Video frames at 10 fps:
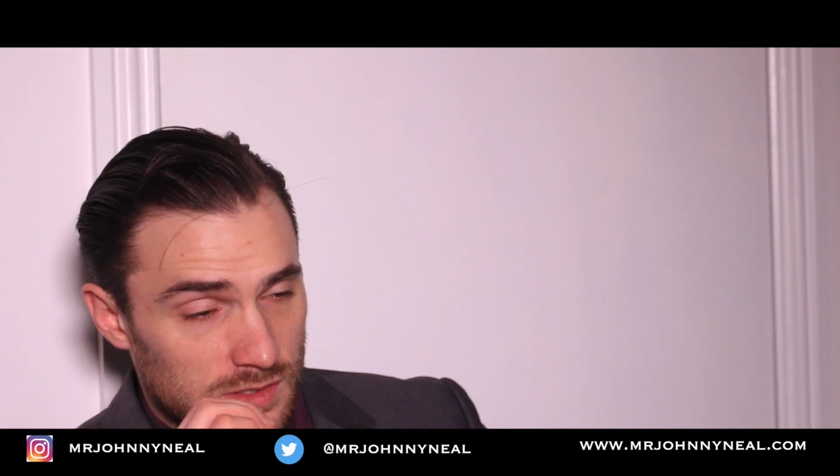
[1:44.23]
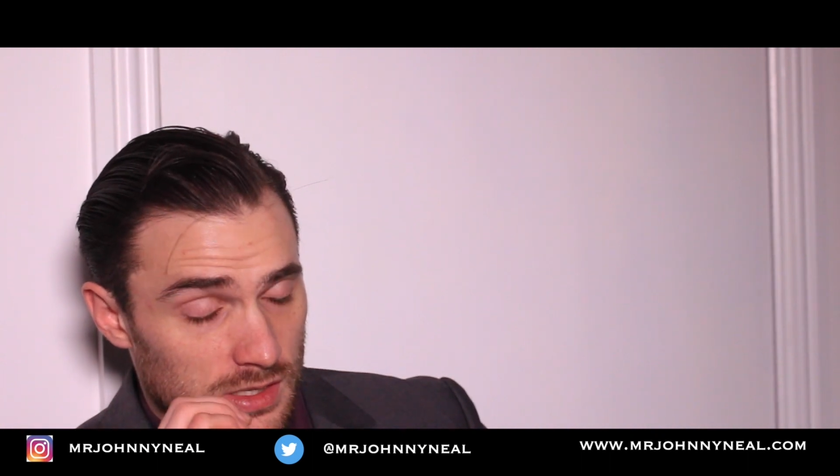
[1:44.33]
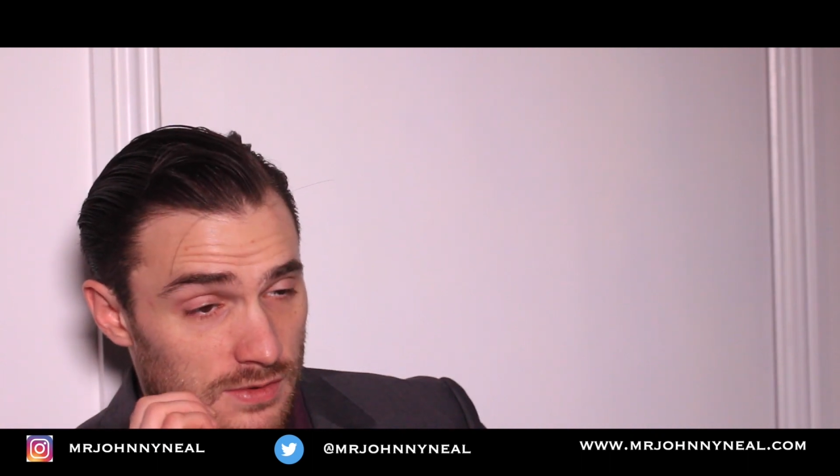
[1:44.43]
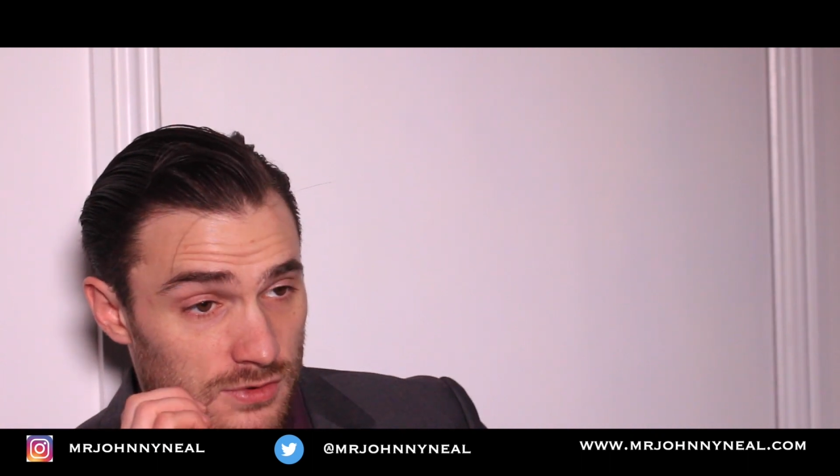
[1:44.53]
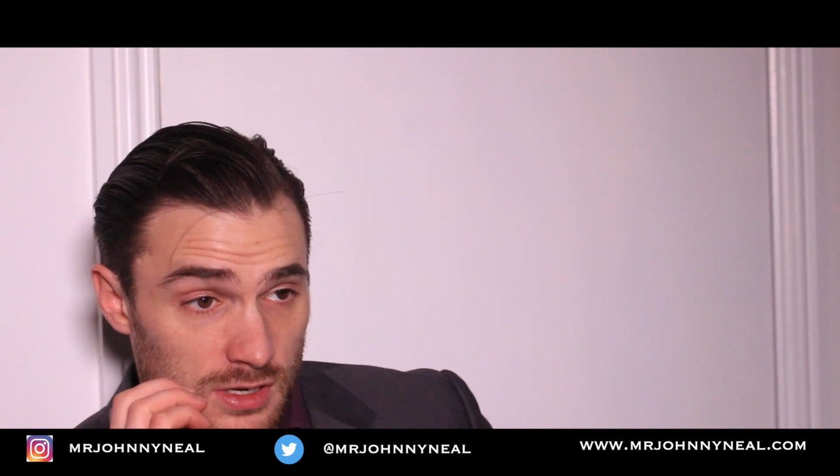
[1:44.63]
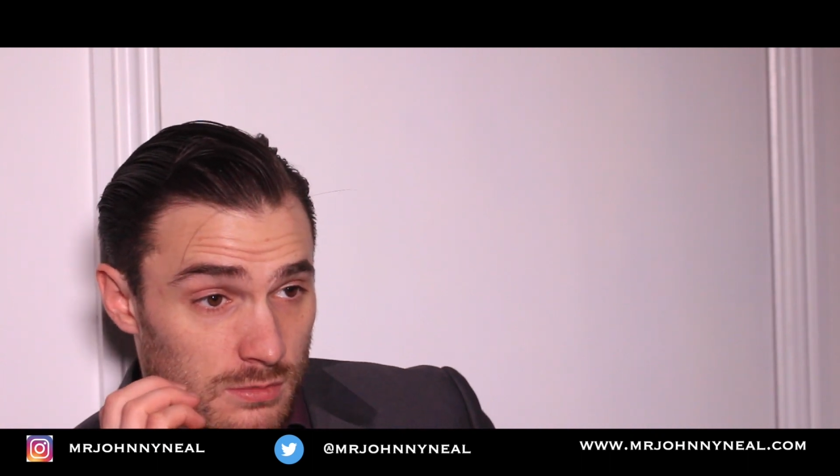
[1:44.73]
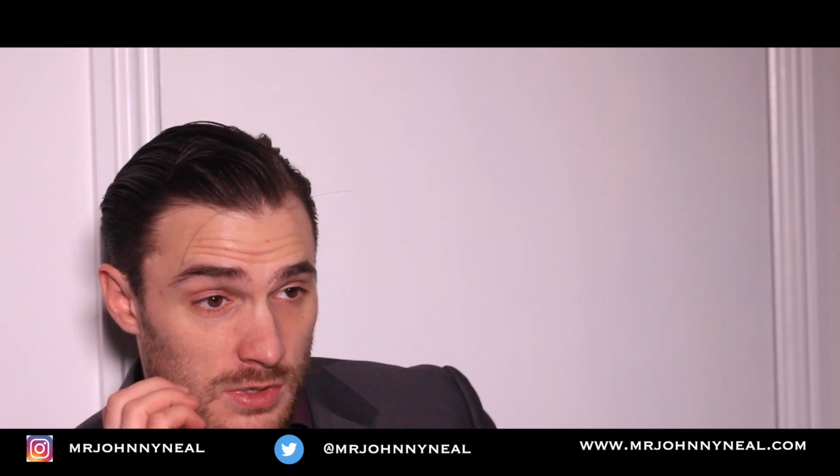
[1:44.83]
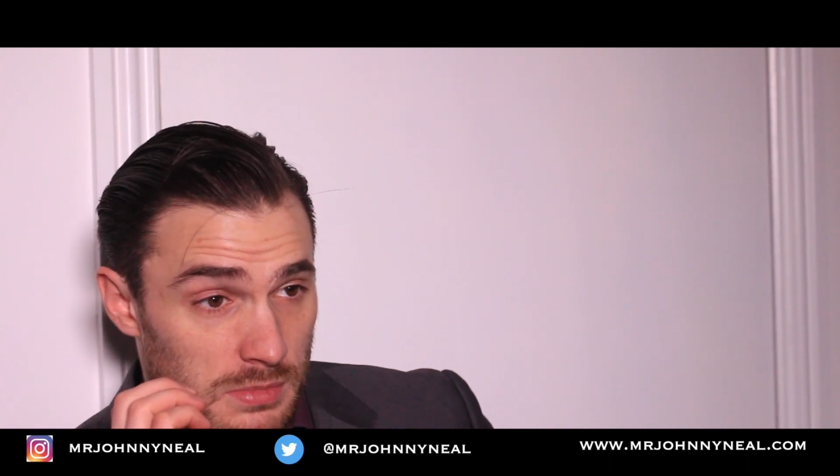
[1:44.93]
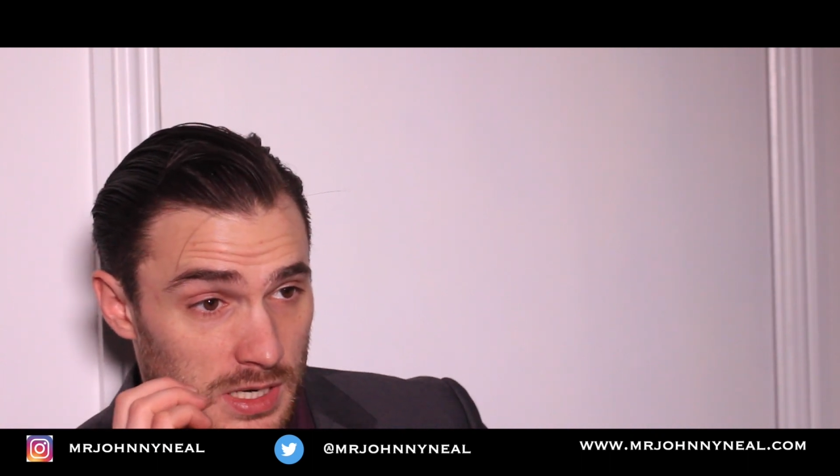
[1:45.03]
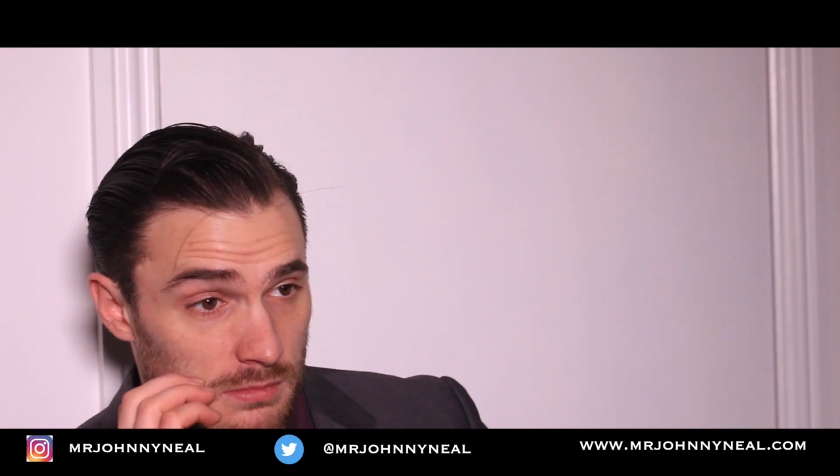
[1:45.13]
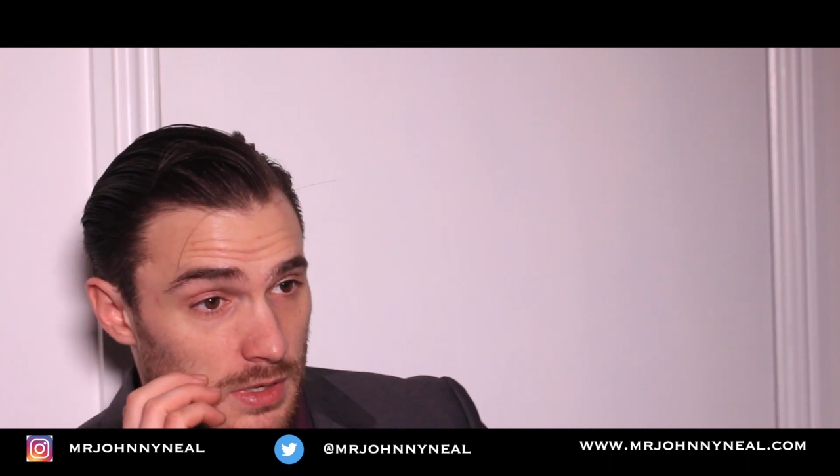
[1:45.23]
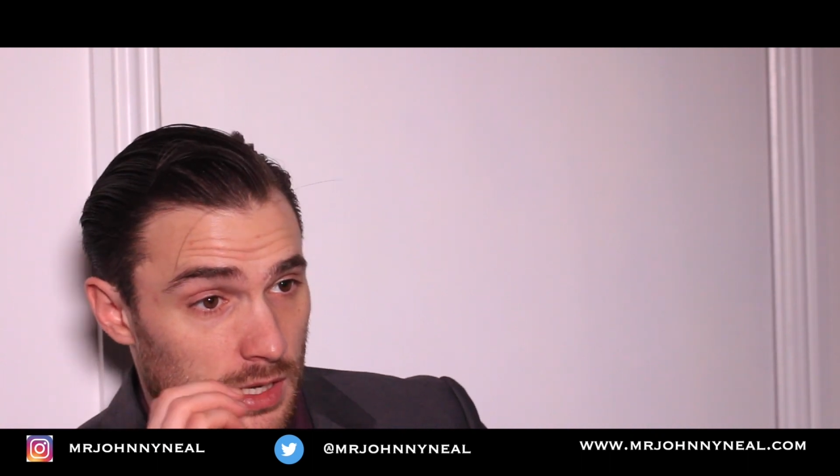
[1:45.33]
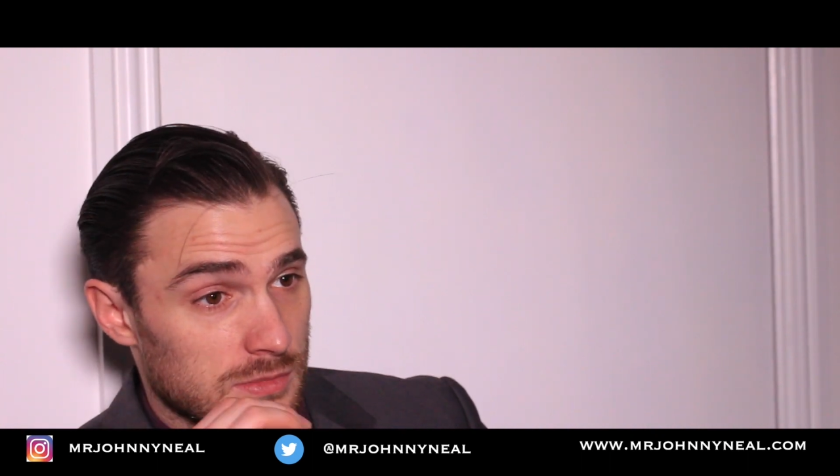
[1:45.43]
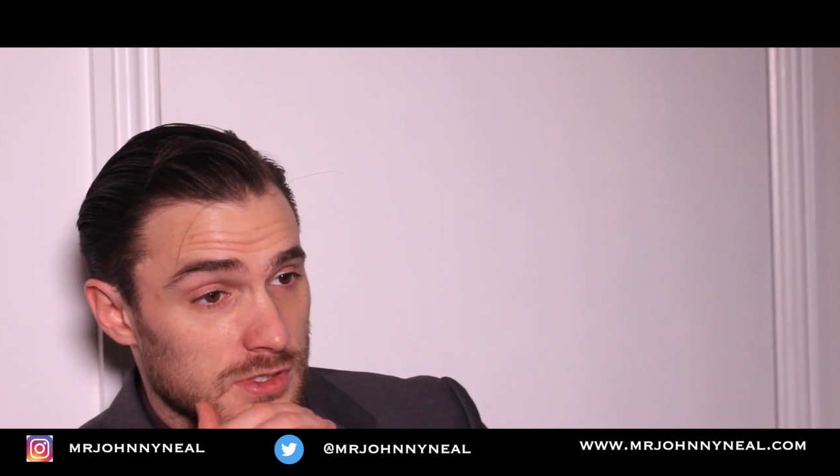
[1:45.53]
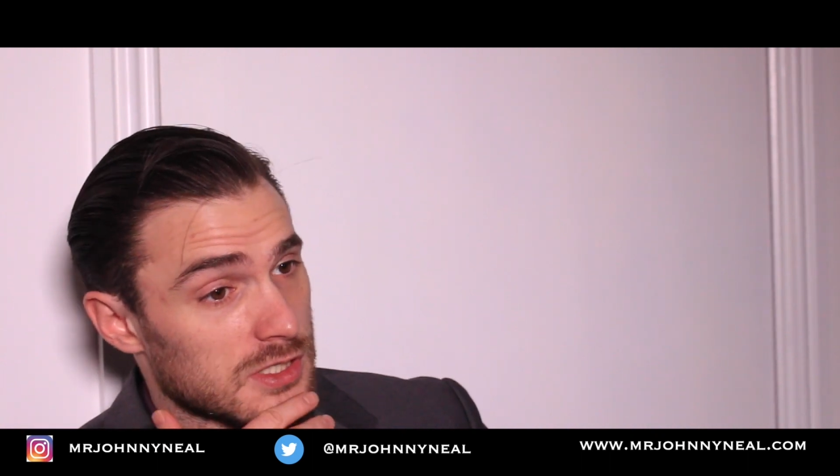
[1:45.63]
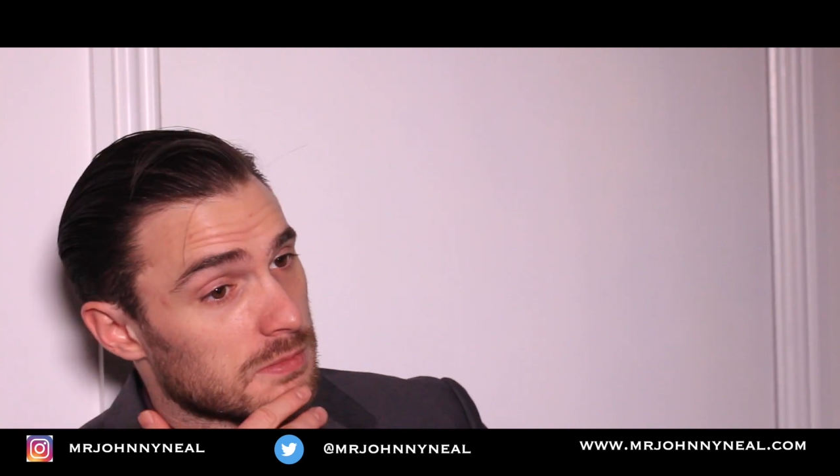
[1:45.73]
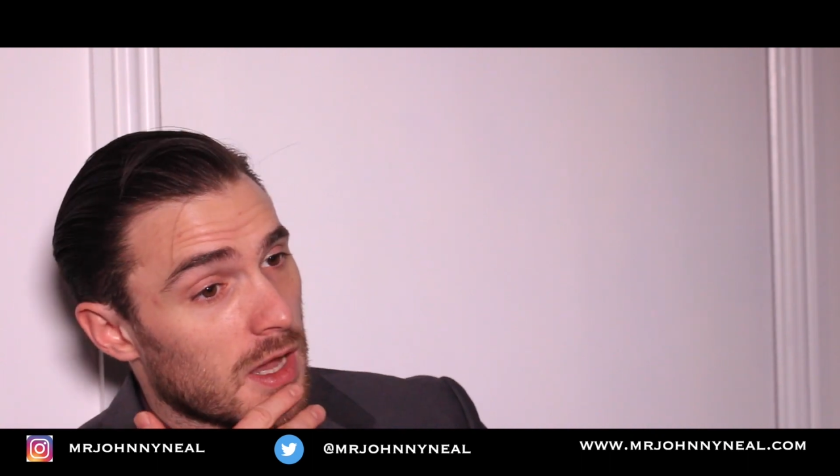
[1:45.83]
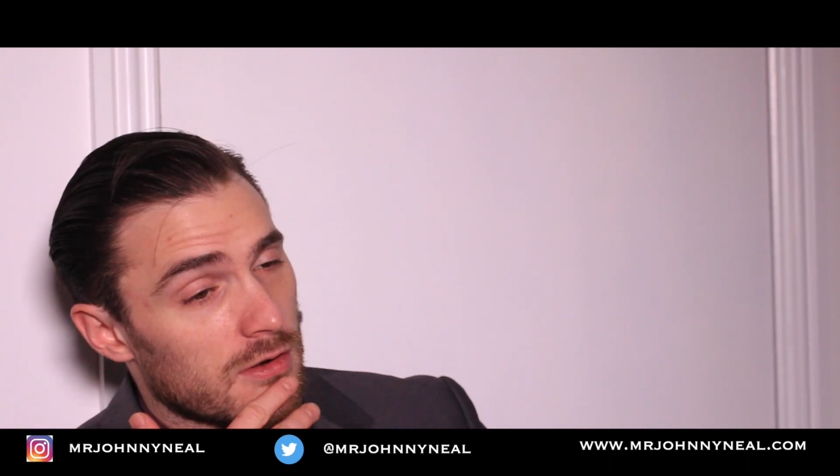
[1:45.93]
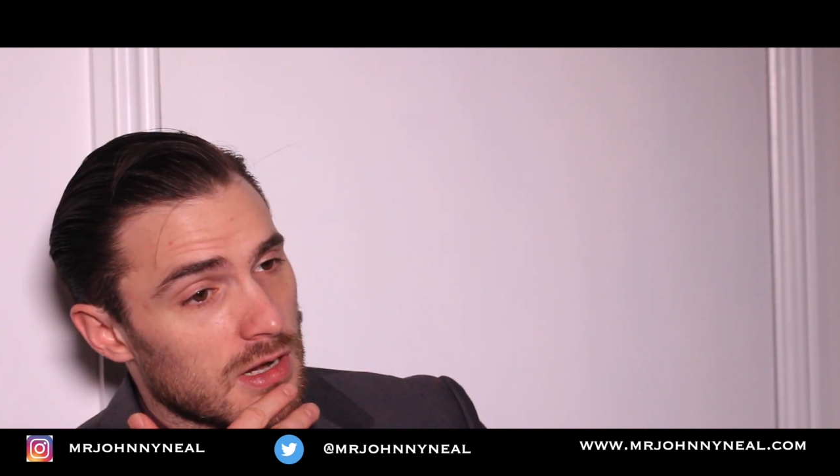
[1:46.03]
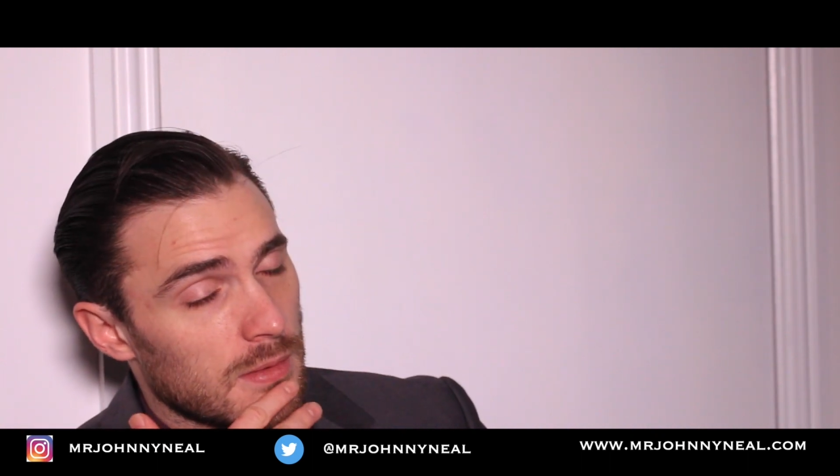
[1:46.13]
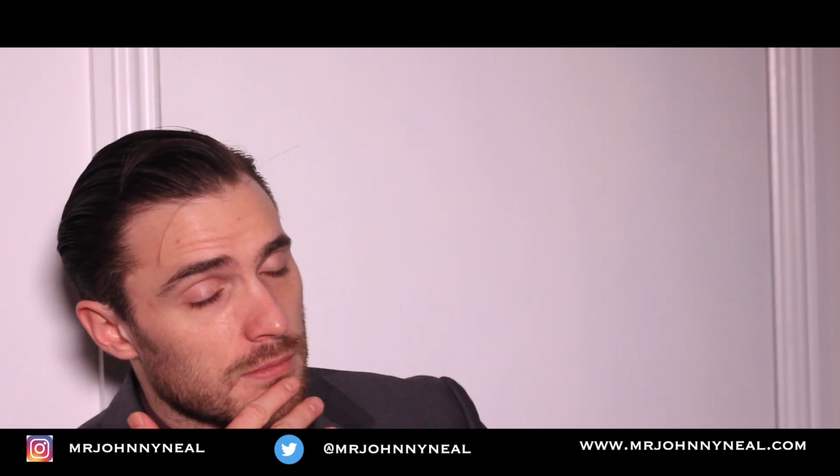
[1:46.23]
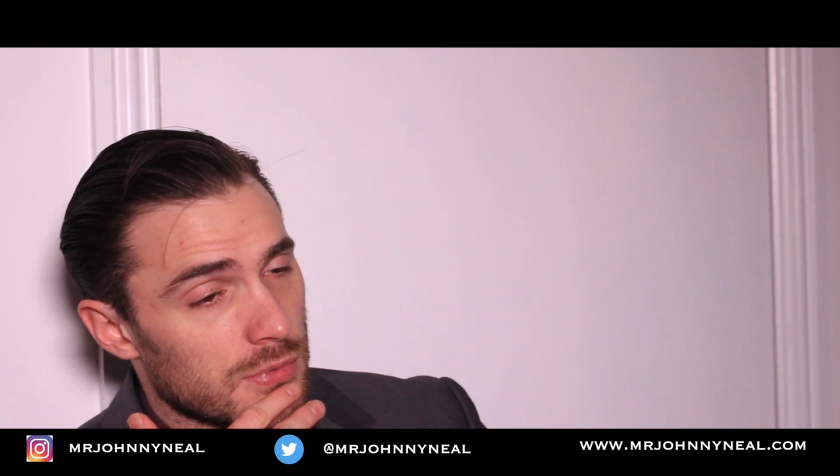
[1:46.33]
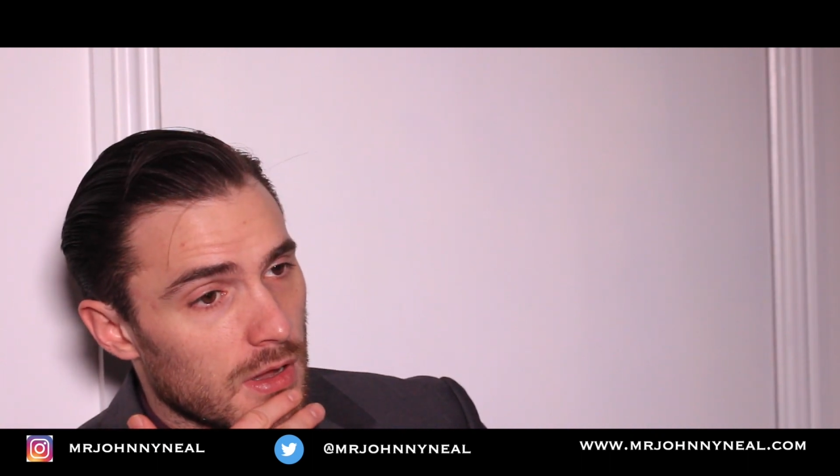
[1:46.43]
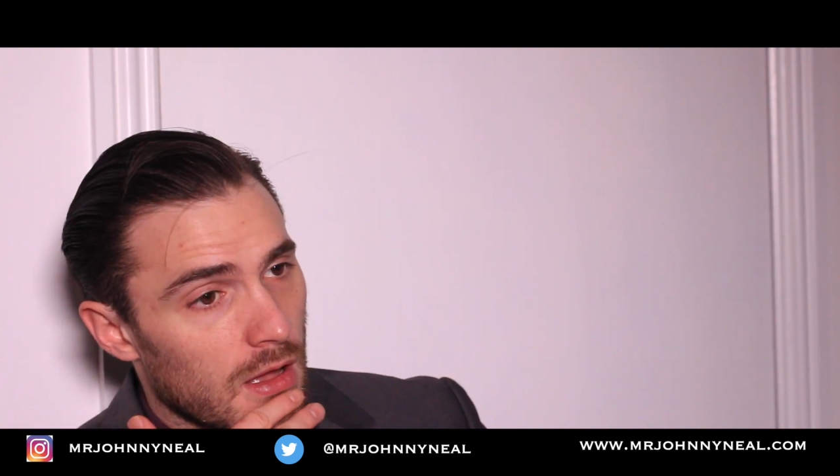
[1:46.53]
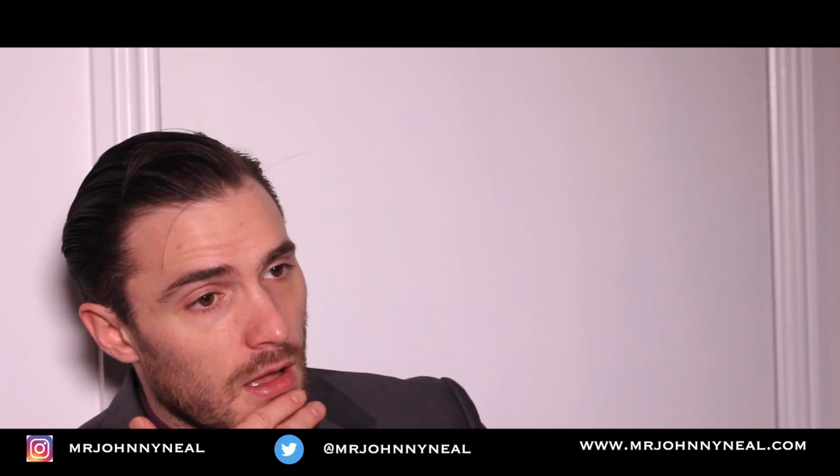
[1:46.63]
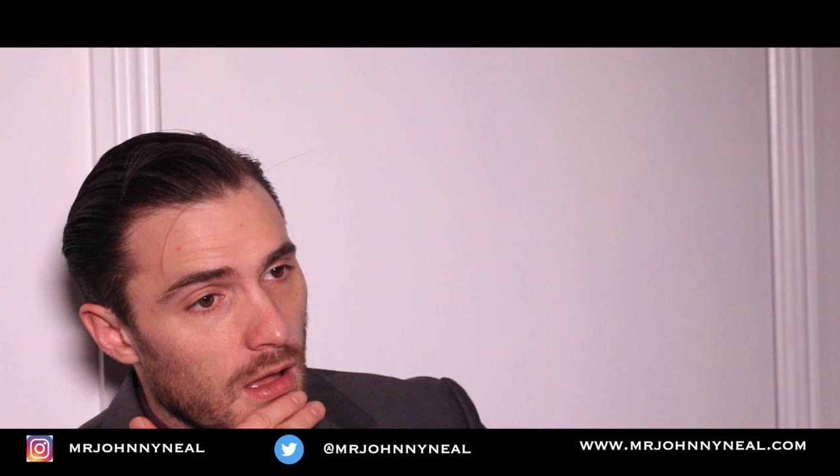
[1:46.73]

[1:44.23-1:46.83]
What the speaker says: Till every human being becomes an aspiring emperor.